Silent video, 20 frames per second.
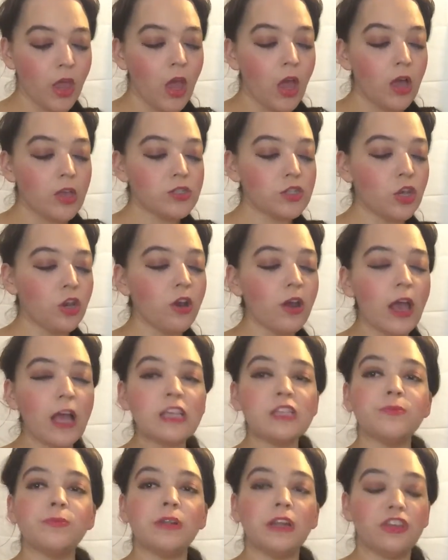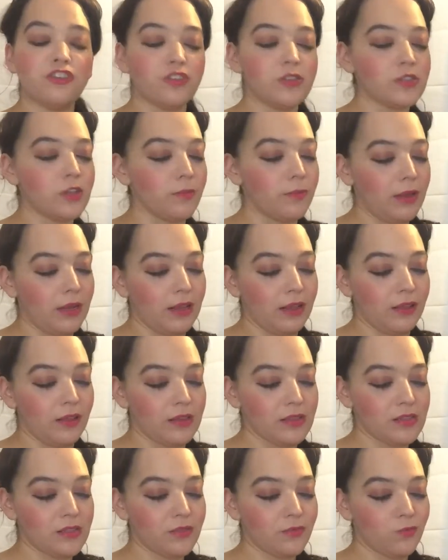So your explanations are
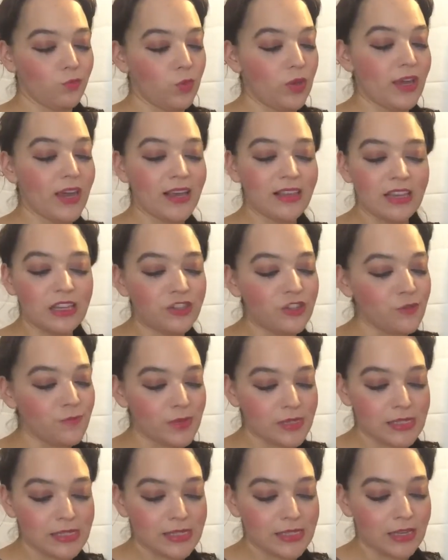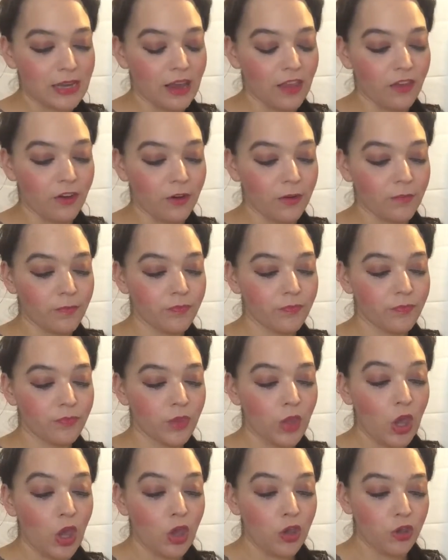meaningless. We cannot do business together.
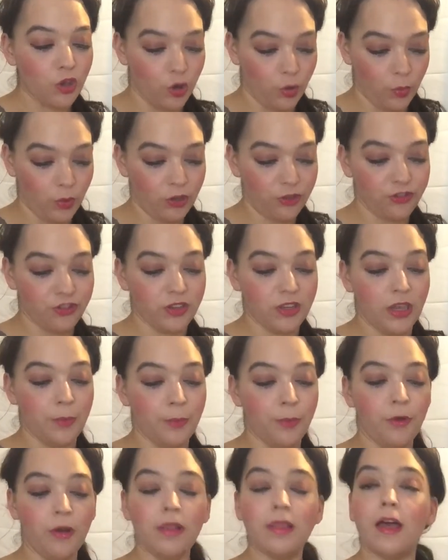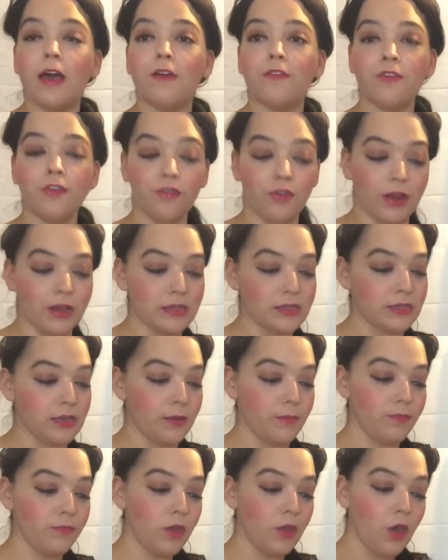Your wish to keep her alive for
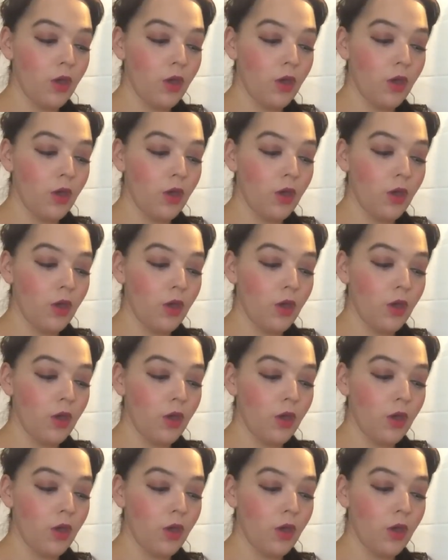ransom.